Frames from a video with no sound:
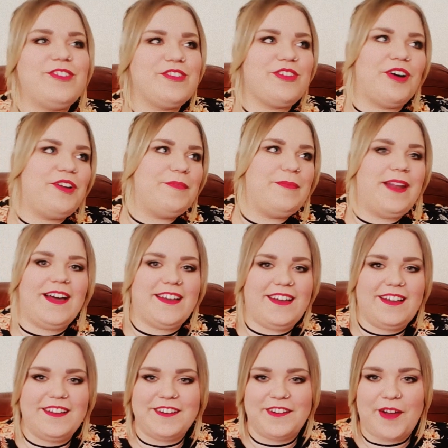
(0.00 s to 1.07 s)
just kind of blag
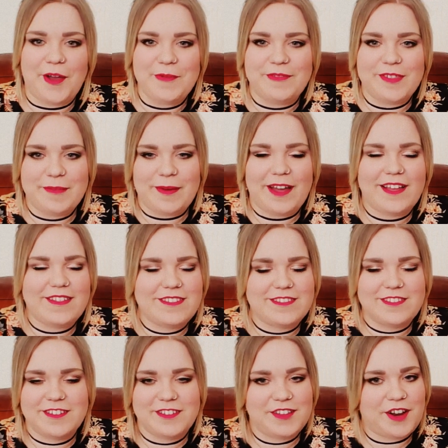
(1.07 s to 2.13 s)
it and hope for the
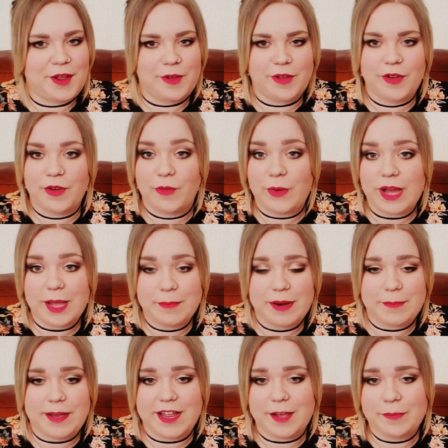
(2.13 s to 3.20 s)
best, whack a bit
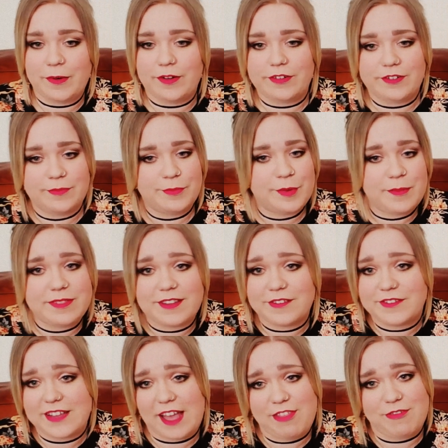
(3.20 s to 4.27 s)
of makeup on, put
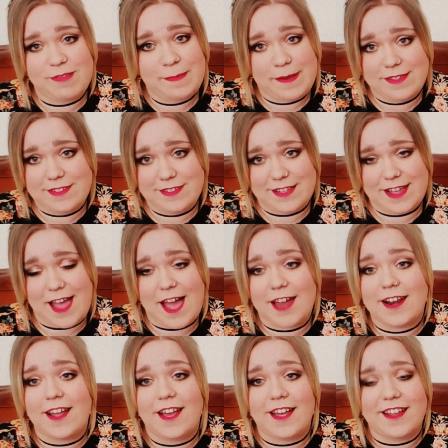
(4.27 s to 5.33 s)
myself together as best as I
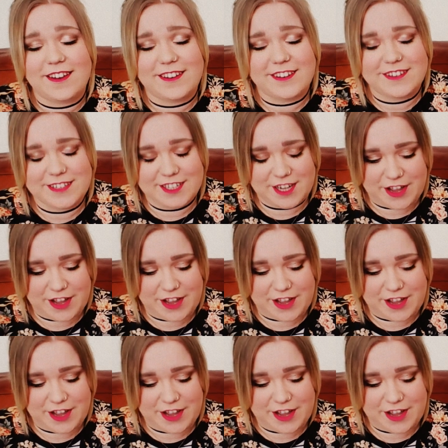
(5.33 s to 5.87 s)
can, and